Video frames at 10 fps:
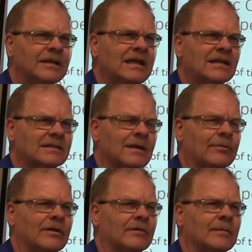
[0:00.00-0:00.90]
Kia
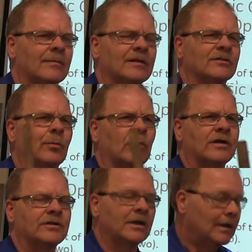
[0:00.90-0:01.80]
something, or remember it's Sportage.